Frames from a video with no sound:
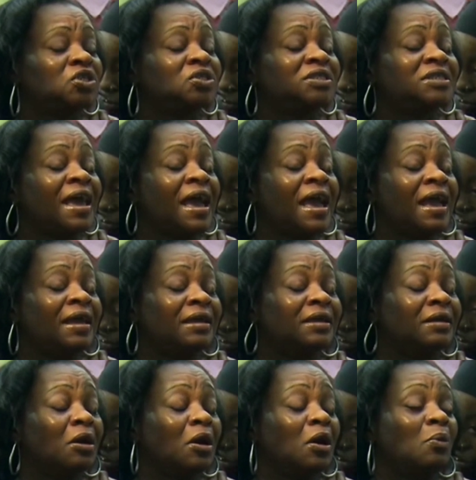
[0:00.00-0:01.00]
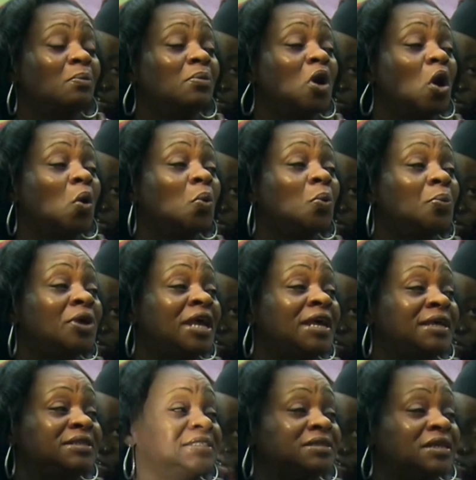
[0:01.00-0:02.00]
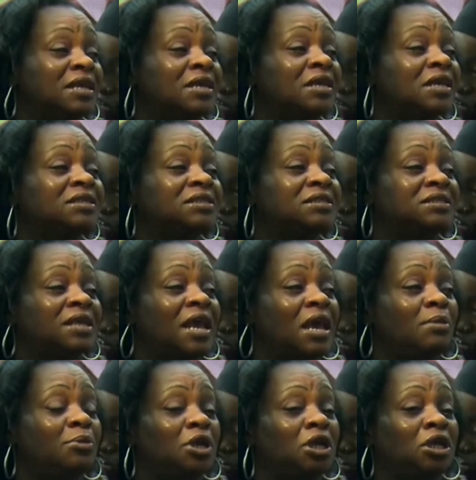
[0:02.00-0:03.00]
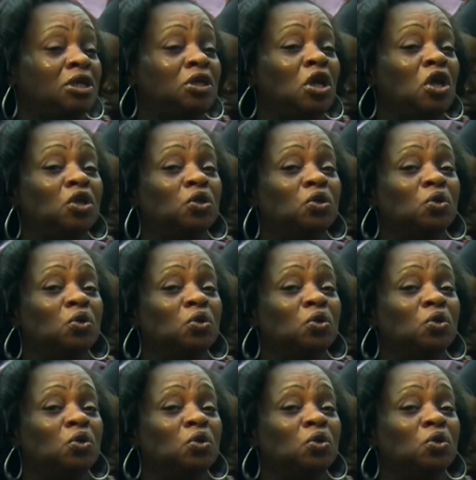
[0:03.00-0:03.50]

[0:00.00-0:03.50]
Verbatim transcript: to take a moment and examine